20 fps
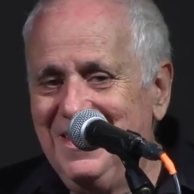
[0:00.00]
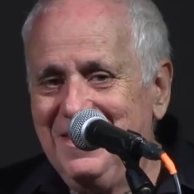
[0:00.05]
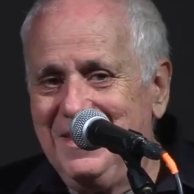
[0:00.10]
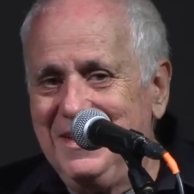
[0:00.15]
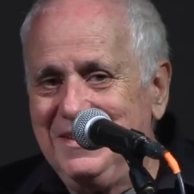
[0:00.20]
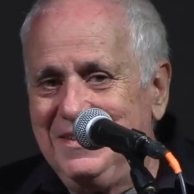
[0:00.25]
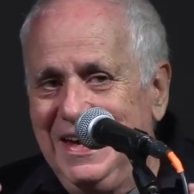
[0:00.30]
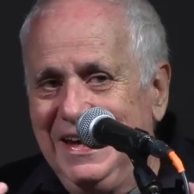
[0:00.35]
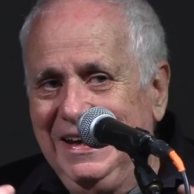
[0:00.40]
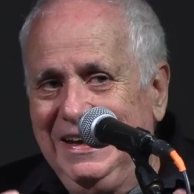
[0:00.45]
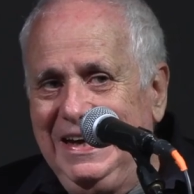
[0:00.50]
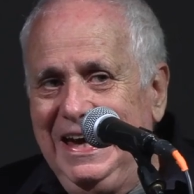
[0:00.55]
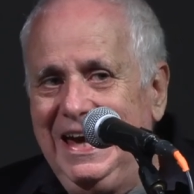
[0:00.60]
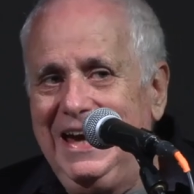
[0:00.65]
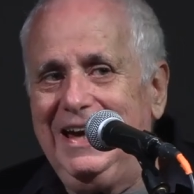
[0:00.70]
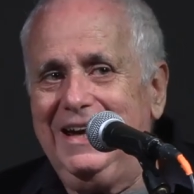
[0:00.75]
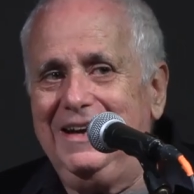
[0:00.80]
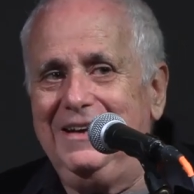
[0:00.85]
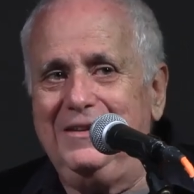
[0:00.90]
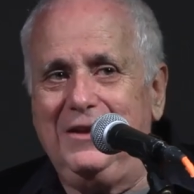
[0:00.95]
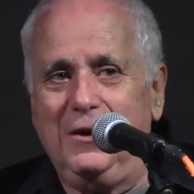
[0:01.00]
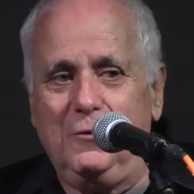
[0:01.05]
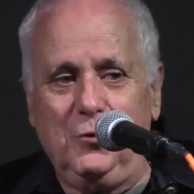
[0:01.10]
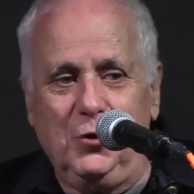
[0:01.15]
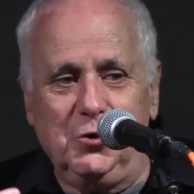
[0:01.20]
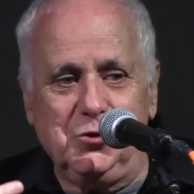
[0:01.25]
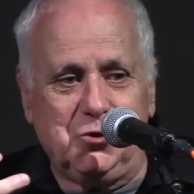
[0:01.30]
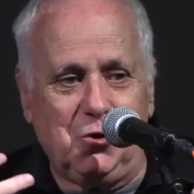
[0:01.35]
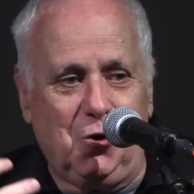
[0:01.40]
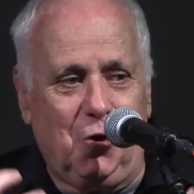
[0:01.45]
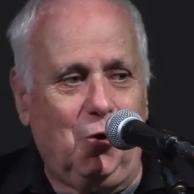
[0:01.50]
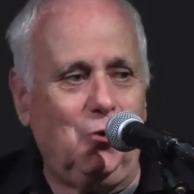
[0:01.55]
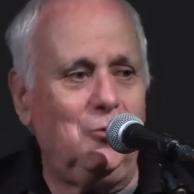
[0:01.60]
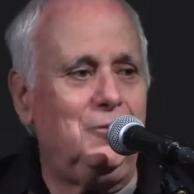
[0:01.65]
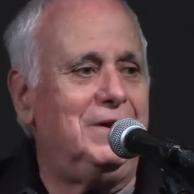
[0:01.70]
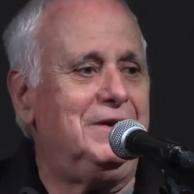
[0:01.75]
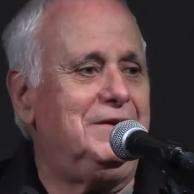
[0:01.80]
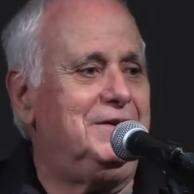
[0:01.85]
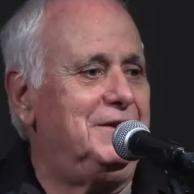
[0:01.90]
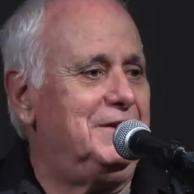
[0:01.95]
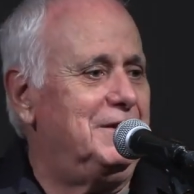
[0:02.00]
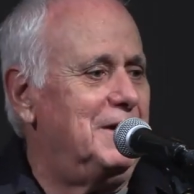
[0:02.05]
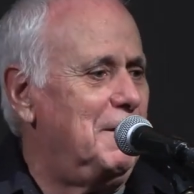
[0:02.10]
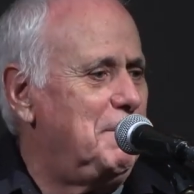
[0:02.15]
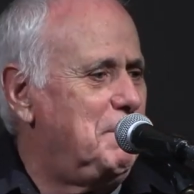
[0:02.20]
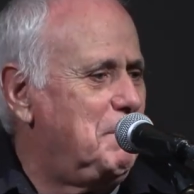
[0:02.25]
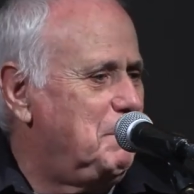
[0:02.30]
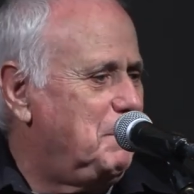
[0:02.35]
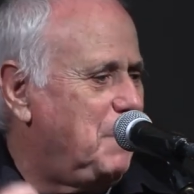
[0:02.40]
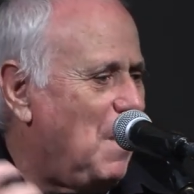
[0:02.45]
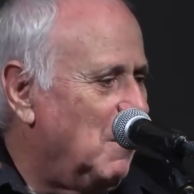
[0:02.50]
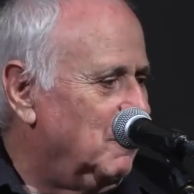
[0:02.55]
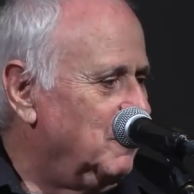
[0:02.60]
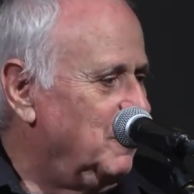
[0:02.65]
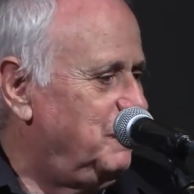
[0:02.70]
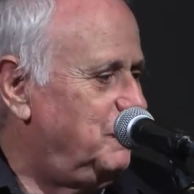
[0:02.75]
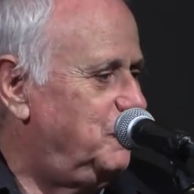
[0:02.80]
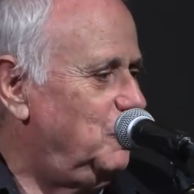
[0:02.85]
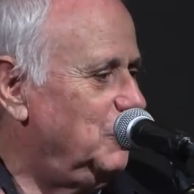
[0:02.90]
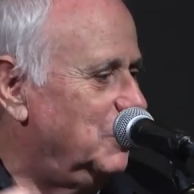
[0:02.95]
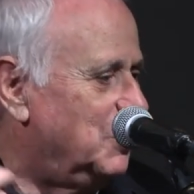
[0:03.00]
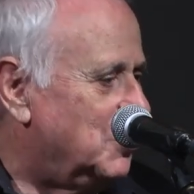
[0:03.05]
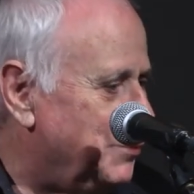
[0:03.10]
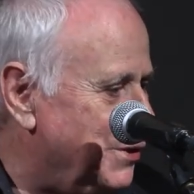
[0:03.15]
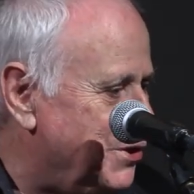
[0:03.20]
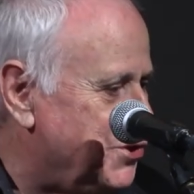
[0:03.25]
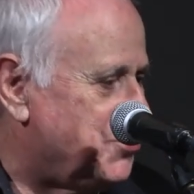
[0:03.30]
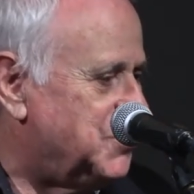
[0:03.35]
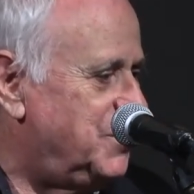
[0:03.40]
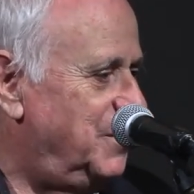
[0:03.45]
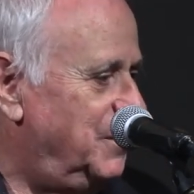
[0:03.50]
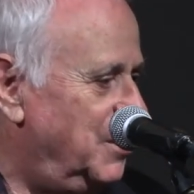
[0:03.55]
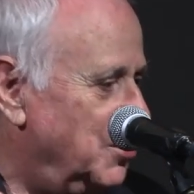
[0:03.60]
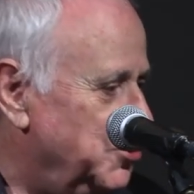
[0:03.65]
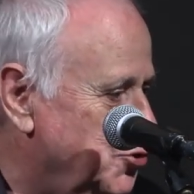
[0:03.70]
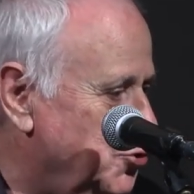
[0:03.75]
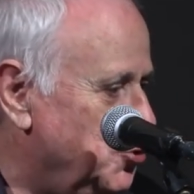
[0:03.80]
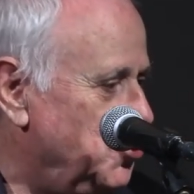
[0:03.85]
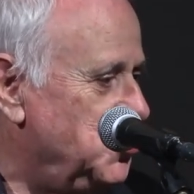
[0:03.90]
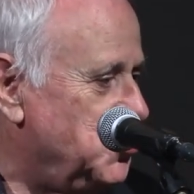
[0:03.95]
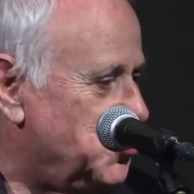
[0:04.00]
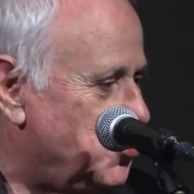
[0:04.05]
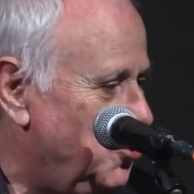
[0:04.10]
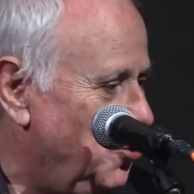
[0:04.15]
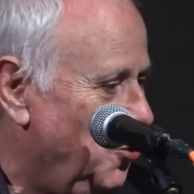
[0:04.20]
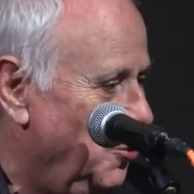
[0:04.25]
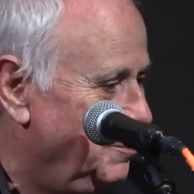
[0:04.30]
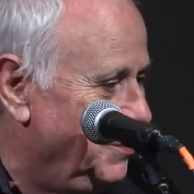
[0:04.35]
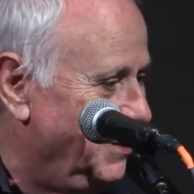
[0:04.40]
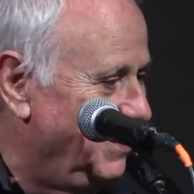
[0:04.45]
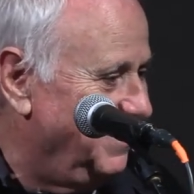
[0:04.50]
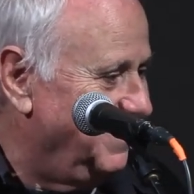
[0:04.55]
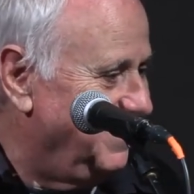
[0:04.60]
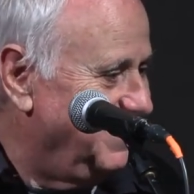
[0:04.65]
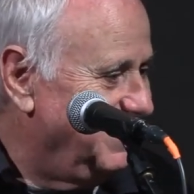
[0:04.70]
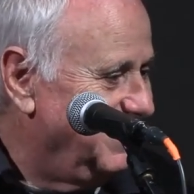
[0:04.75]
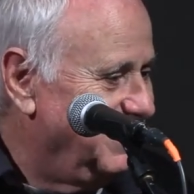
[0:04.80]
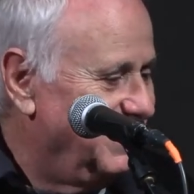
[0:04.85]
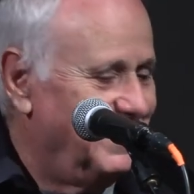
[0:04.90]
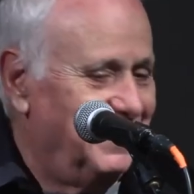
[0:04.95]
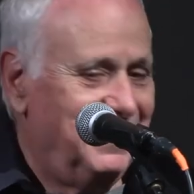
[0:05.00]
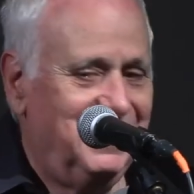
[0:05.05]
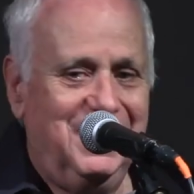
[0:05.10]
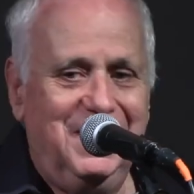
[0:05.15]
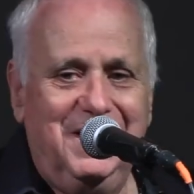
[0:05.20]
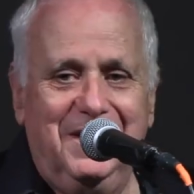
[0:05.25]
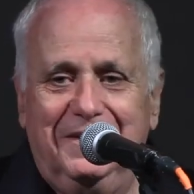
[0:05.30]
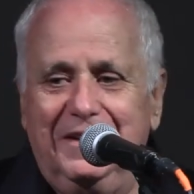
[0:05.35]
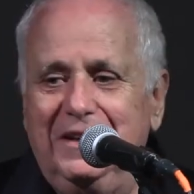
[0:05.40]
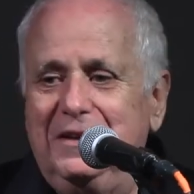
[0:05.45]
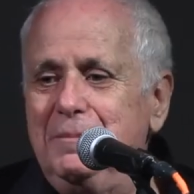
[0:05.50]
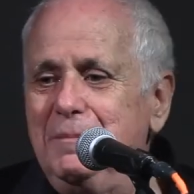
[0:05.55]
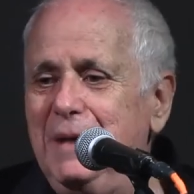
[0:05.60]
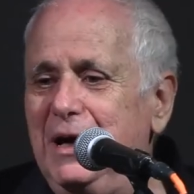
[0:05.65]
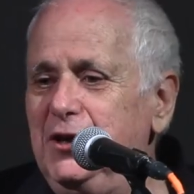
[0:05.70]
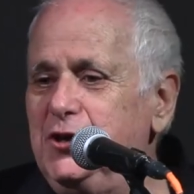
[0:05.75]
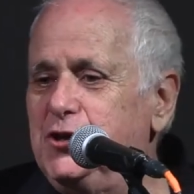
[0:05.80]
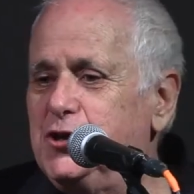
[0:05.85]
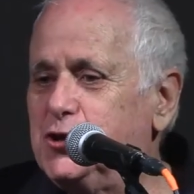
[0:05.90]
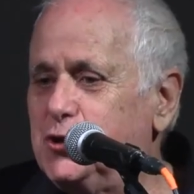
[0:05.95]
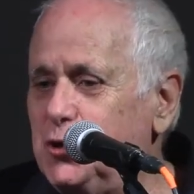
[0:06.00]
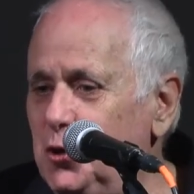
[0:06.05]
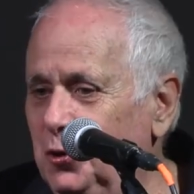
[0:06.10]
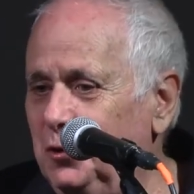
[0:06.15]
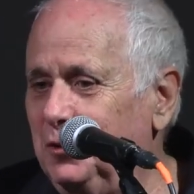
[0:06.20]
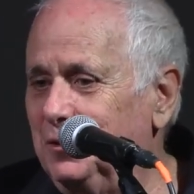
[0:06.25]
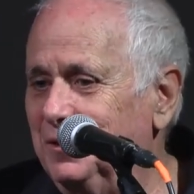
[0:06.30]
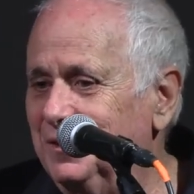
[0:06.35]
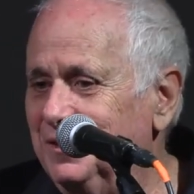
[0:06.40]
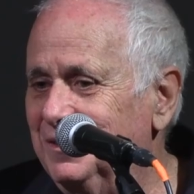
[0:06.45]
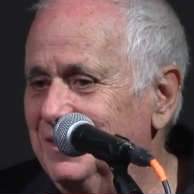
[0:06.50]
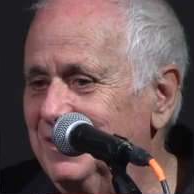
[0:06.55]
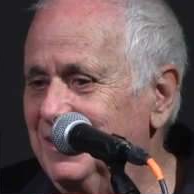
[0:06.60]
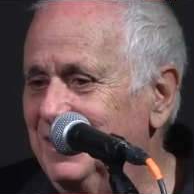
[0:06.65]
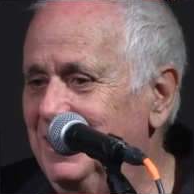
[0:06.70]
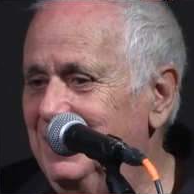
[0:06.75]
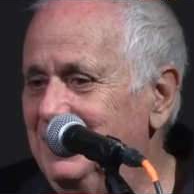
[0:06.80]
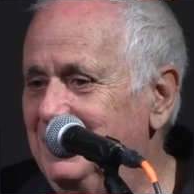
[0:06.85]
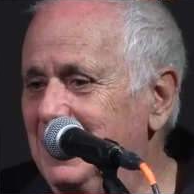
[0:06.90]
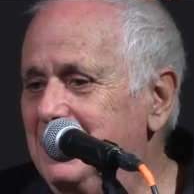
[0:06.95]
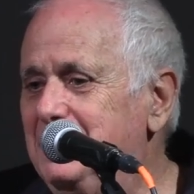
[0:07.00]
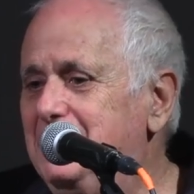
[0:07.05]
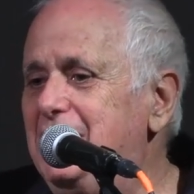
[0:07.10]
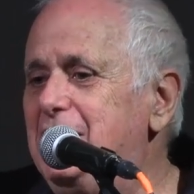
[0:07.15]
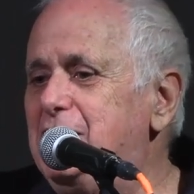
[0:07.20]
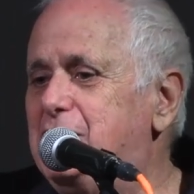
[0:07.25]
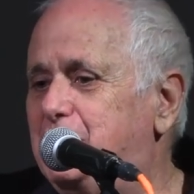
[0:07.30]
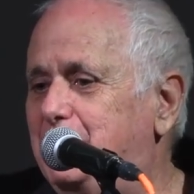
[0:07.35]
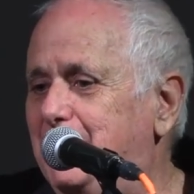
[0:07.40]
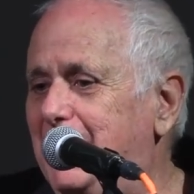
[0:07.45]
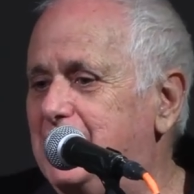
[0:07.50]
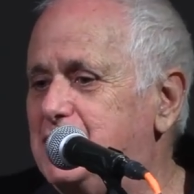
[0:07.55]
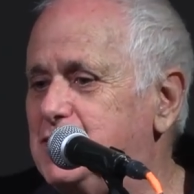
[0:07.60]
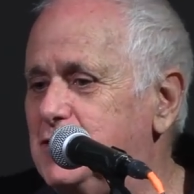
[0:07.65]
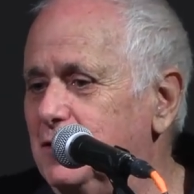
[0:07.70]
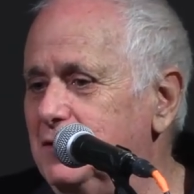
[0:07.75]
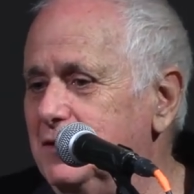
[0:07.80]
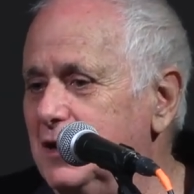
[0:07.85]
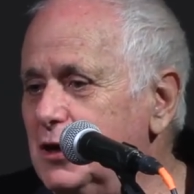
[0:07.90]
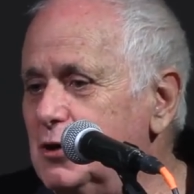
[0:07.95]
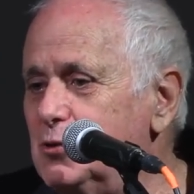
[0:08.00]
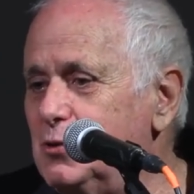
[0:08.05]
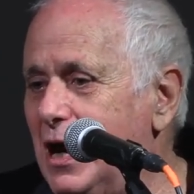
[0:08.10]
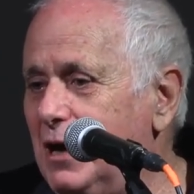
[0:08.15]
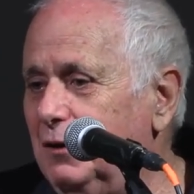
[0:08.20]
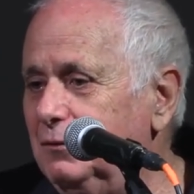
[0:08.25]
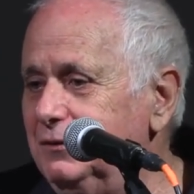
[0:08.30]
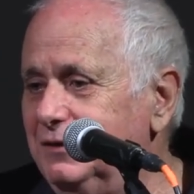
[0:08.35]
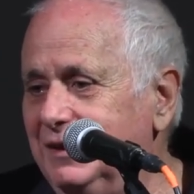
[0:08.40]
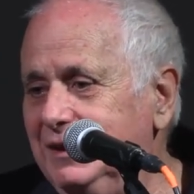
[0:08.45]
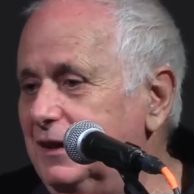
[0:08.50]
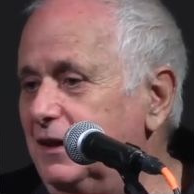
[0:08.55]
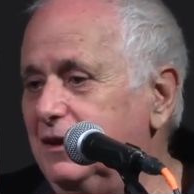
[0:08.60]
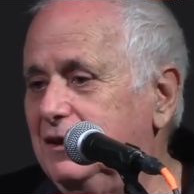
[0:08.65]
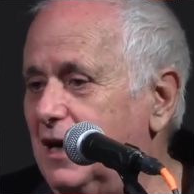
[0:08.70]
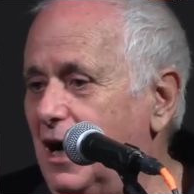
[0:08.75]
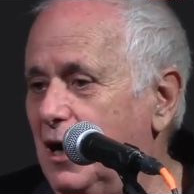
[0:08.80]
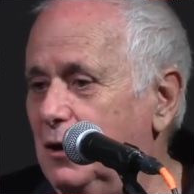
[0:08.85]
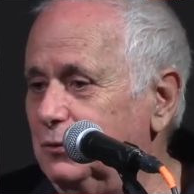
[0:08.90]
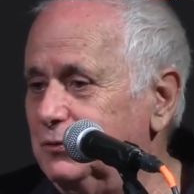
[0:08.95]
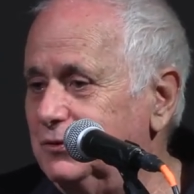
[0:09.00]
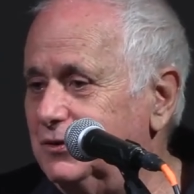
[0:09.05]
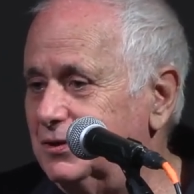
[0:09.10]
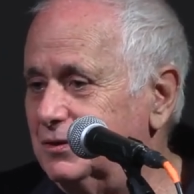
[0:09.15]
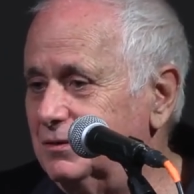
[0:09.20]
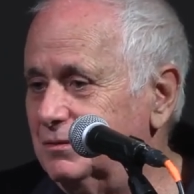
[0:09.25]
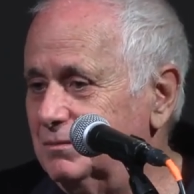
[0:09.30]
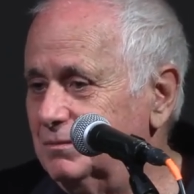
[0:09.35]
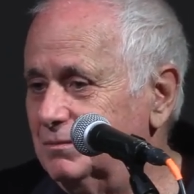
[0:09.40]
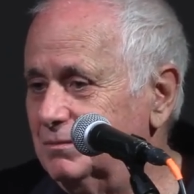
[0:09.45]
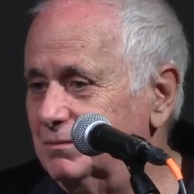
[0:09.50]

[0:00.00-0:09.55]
that again, there was already a powerful Christian and Jewish lobby that made sure that these facts on the ground didn't count.